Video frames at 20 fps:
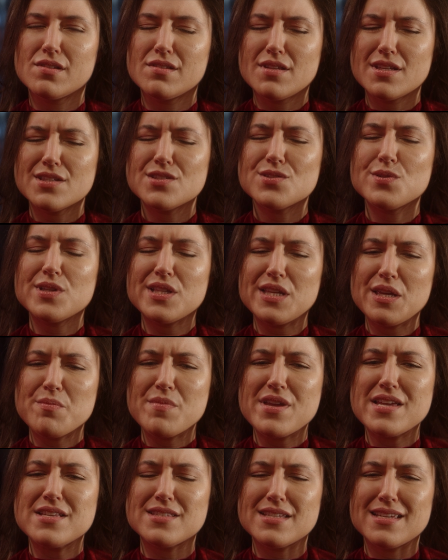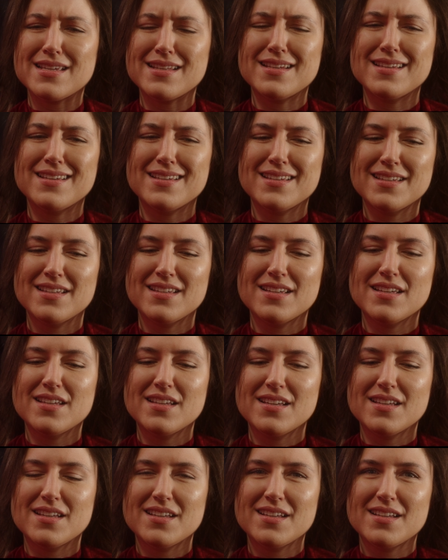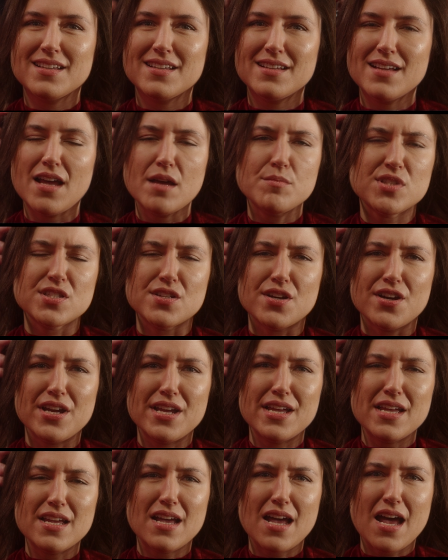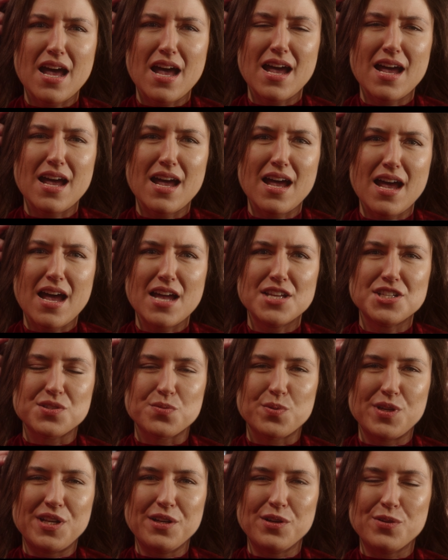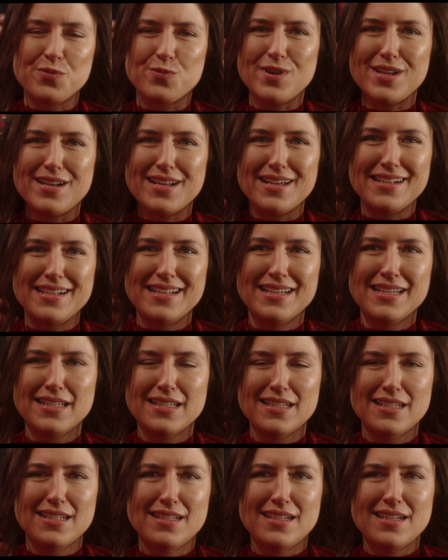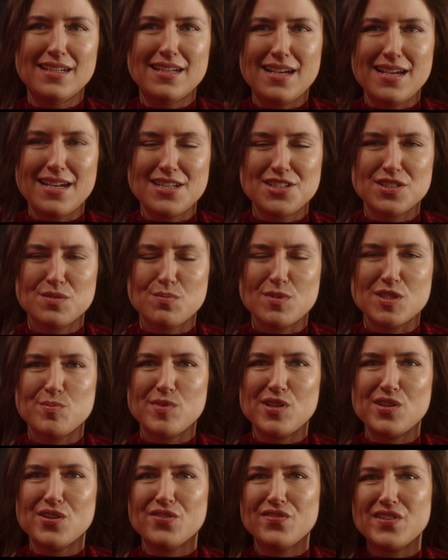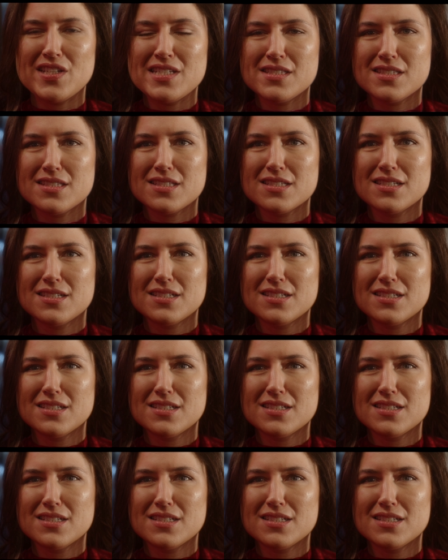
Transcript: That's really amazing. I'm sorry. I just went on a run on. I just must be nervous.